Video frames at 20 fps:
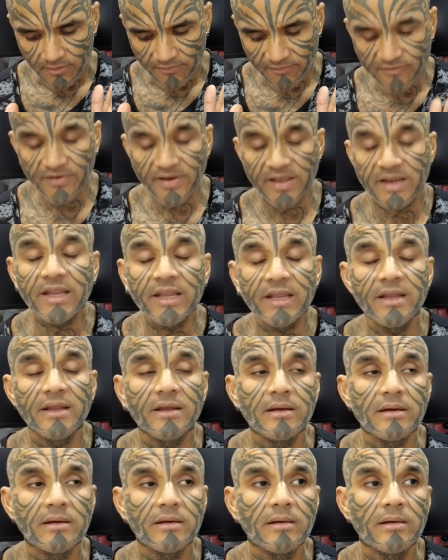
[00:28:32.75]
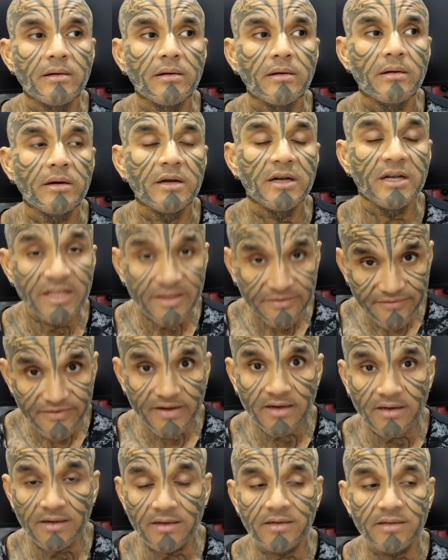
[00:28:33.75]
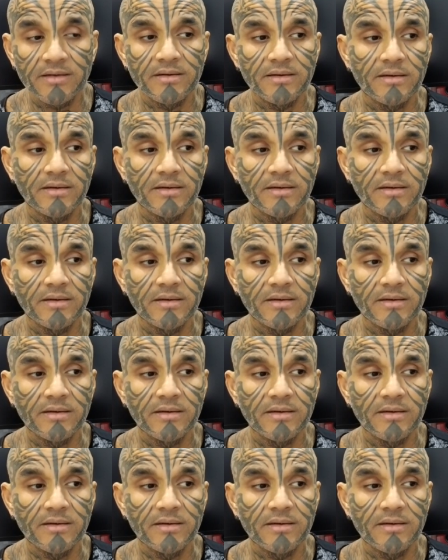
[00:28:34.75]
very difficult